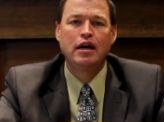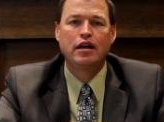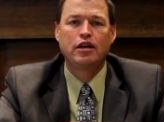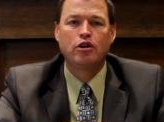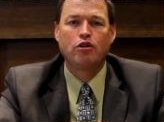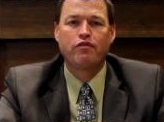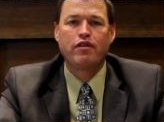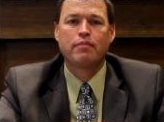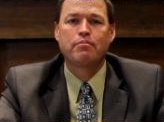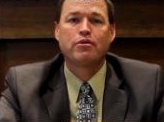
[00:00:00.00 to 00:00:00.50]

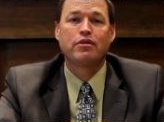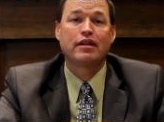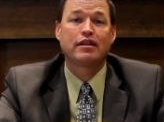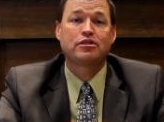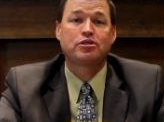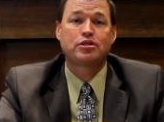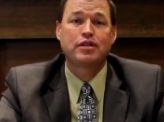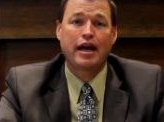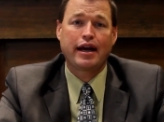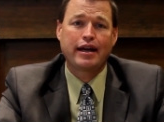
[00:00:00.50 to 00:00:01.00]
November the
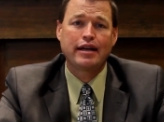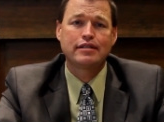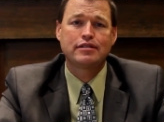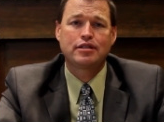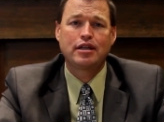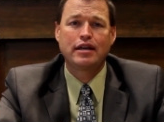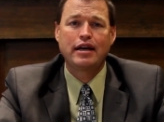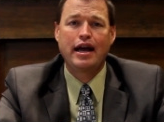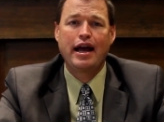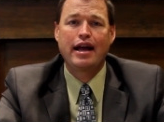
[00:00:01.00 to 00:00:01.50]

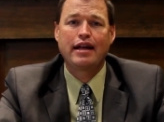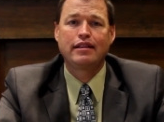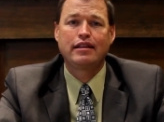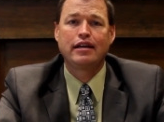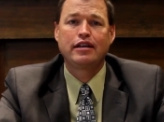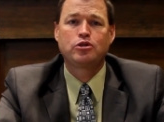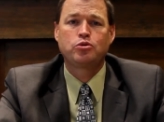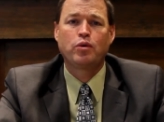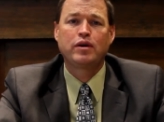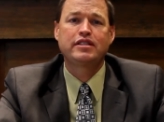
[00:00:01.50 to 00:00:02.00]
2nd and
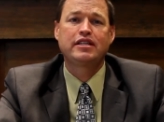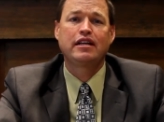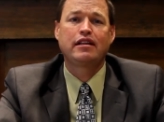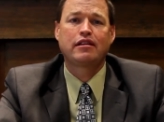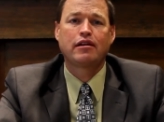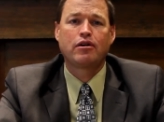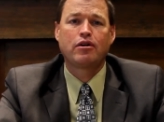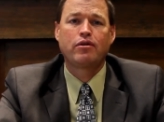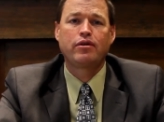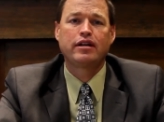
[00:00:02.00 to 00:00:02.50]
the
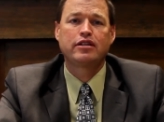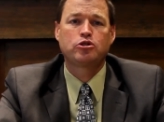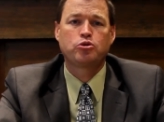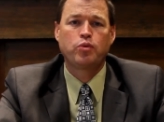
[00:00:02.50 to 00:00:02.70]
23rd and